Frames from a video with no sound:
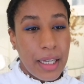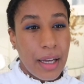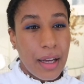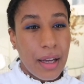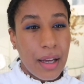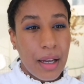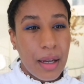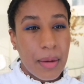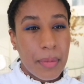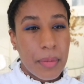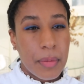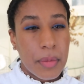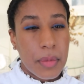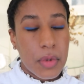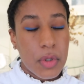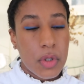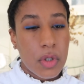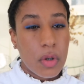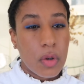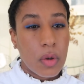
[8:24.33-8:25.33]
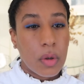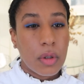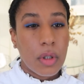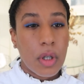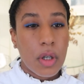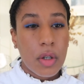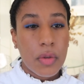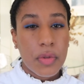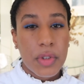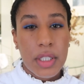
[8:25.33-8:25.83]
Um, so a
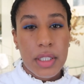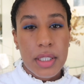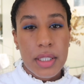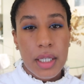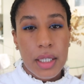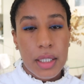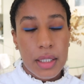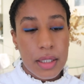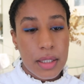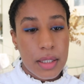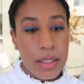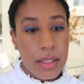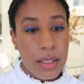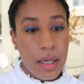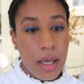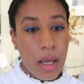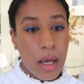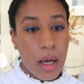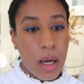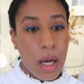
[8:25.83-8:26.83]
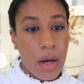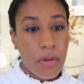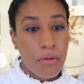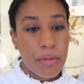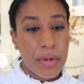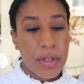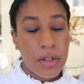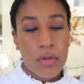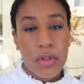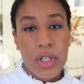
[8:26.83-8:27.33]
lot of these things, uh, I've
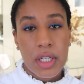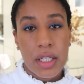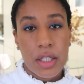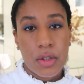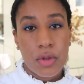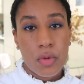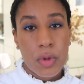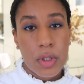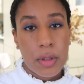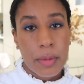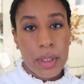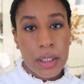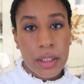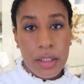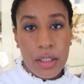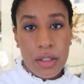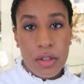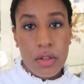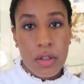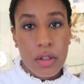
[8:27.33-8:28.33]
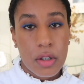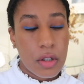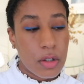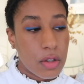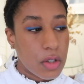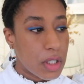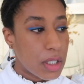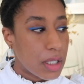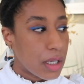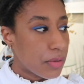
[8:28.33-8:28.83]
been really doing my
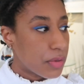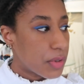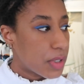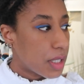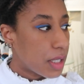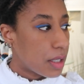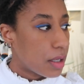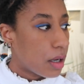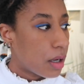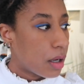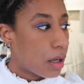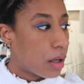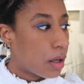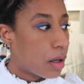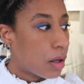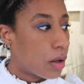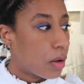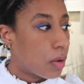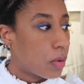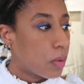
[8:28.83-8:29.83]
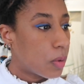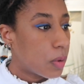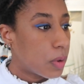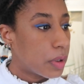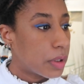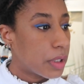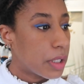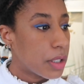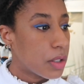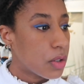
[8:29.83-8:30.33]
research and I've seen how
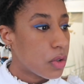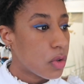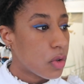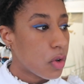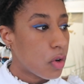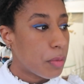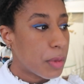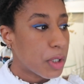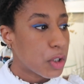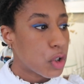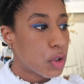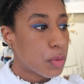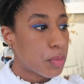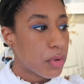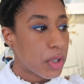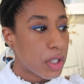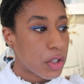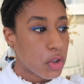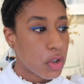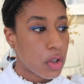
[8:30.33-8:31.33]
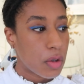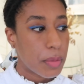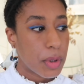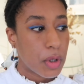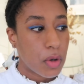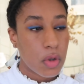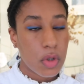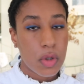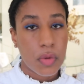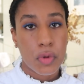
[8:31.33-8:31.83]
there is so much pressure
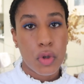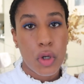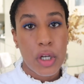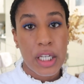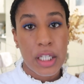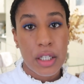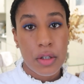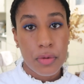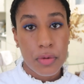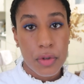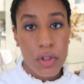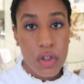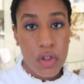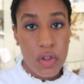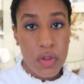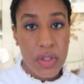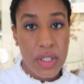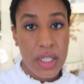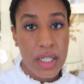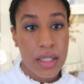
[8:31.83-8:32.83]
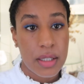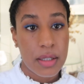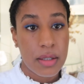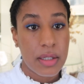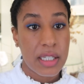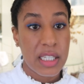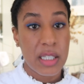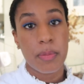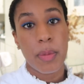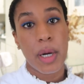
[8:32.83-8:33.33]
because of the inefficiencies,
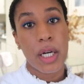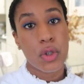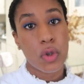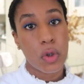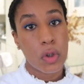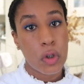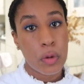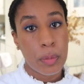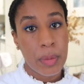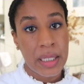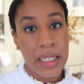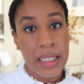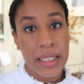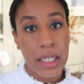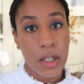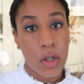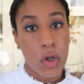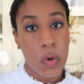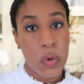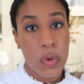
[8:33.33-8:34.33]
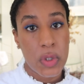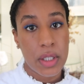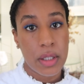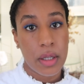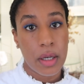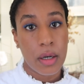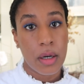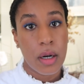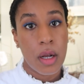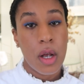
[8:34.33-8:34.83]
despite all the money that goes in
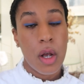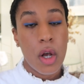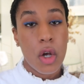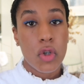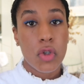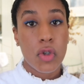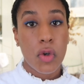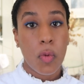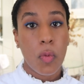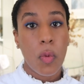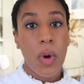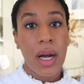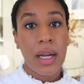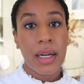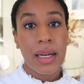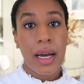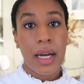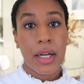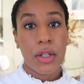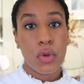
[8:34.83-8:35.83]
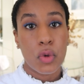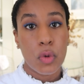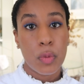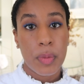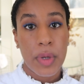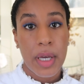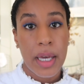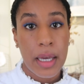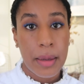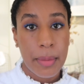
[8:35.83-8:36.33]
there. So while I do
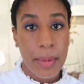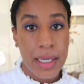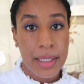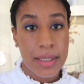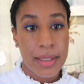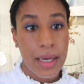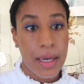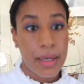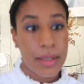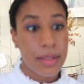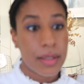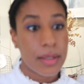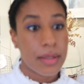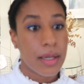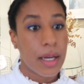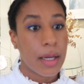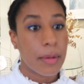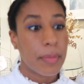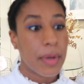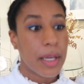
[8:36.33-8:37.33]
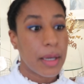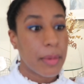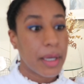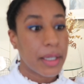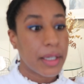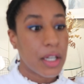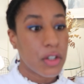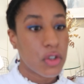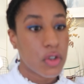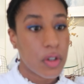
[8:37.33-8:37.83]
pay my taxes, I pay
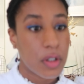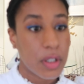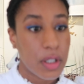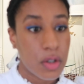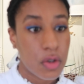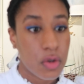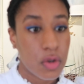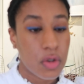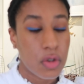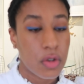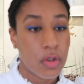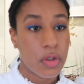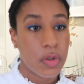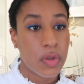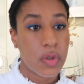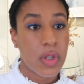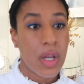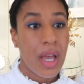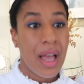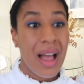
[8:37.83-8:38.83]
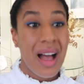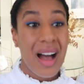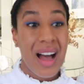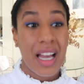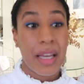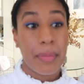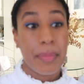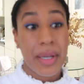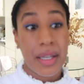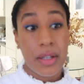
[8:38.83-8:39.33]
my national insurance,
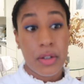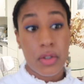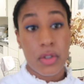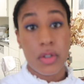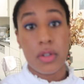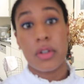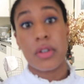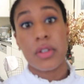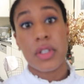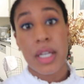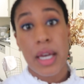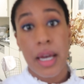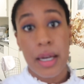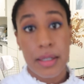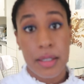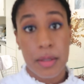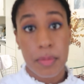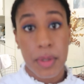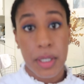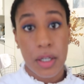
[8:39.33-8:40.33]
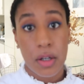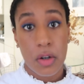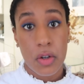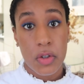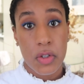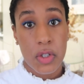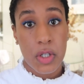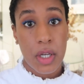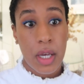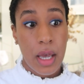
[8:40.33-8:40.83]
I pay a surtax
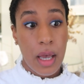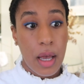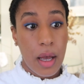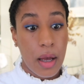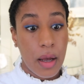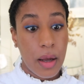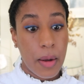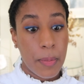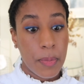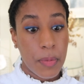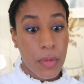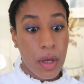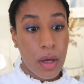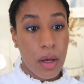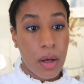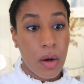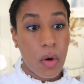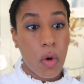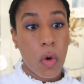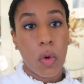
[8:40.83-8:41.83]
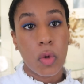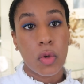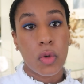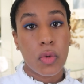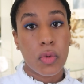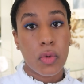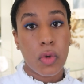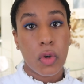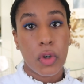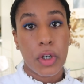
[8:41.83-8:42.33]
because um, uh, all the
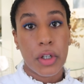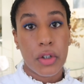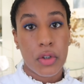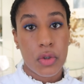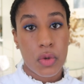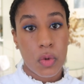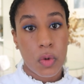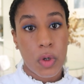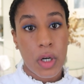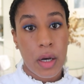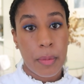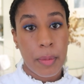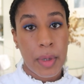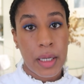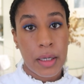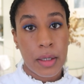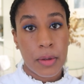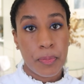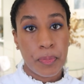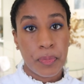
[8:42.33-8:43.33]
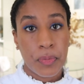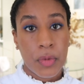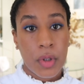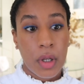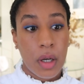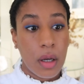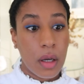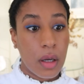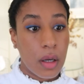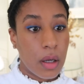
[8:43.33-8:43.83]
foreigners who come in,
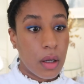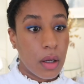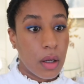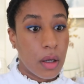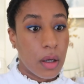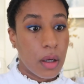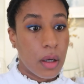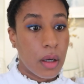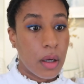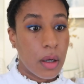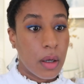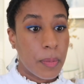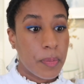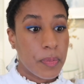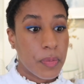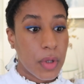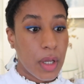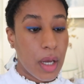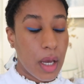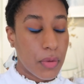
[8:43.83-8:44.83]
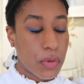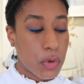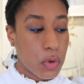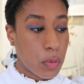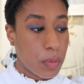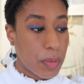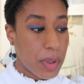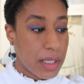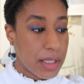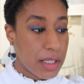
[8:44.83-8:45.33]
uh, um, have
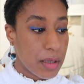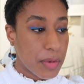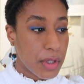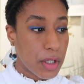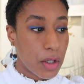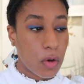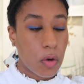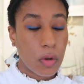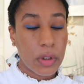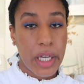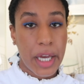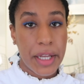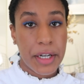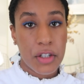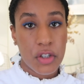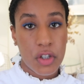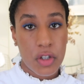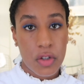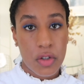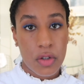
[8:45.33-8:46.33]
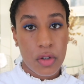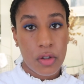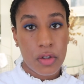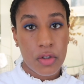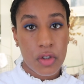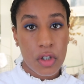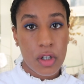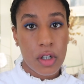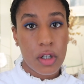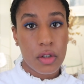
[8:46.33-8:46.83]
to pay something called NHS
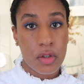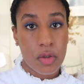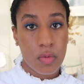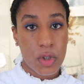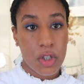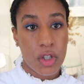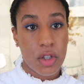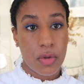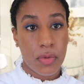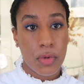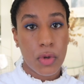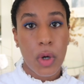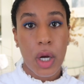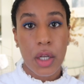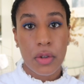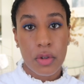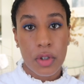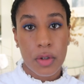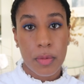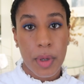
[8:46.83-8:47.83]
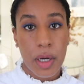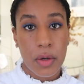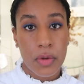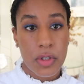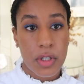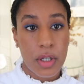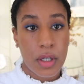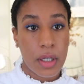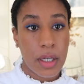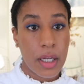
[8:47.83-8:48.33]
surcharge, which is a few hundred
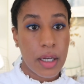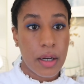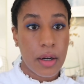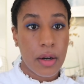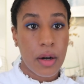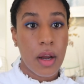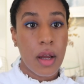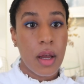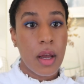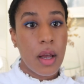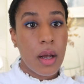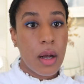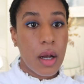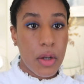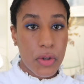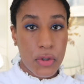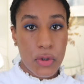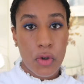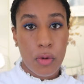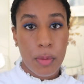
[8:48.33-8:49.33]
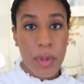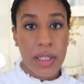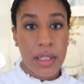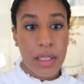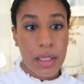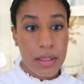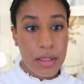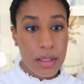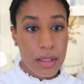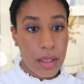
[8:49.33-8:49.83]
pounds a year, assuming
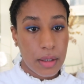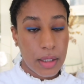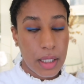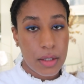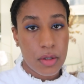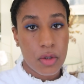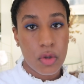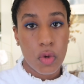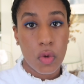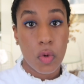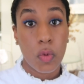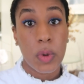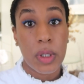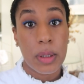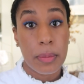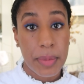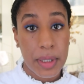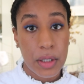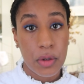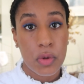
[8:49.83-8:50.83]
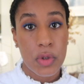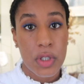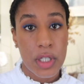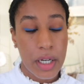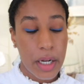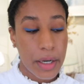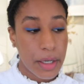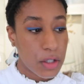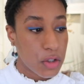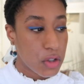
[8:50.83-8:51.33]
that that you will be using
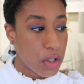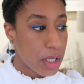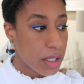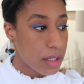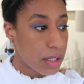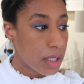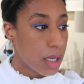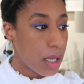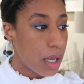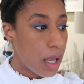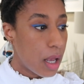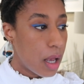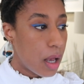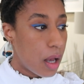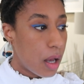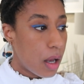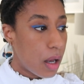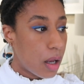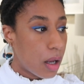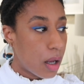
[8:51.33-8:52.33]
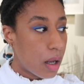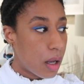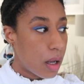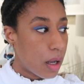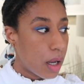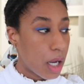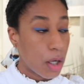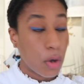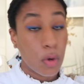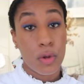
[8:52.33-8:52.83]
NHS. Uh,
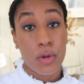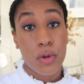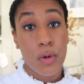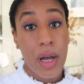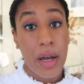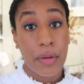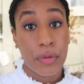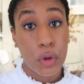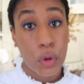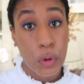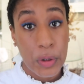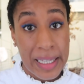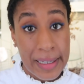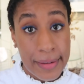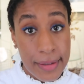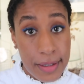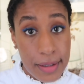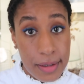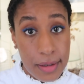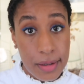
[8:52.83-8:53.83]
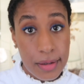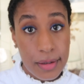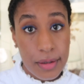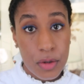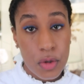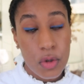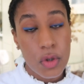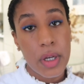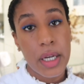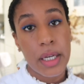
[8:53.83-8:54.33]
I also have donated
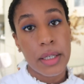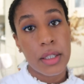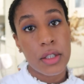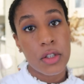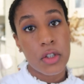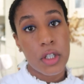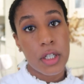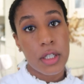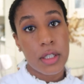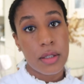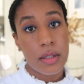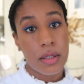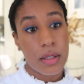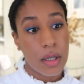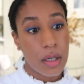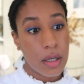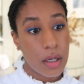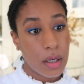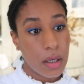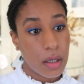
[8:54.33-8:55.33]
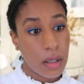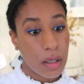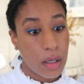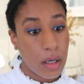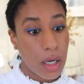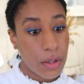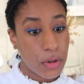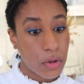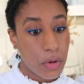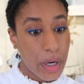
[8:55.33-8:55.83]
to the NHS
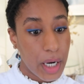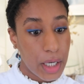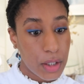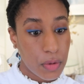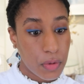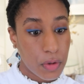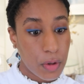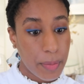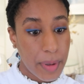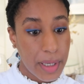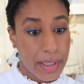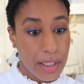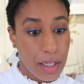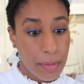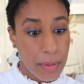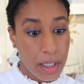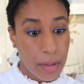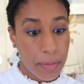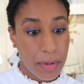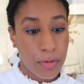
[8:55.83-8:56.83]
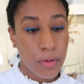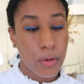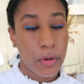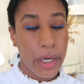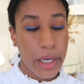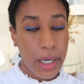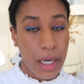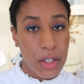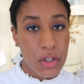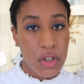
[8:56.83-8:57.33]
uh, at the height of the pandemic before
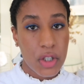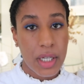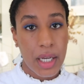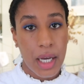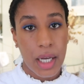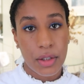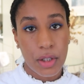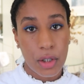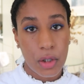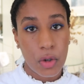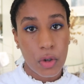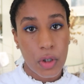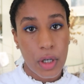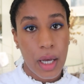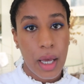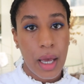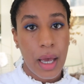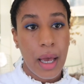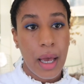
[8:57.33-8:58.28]
I actually had a look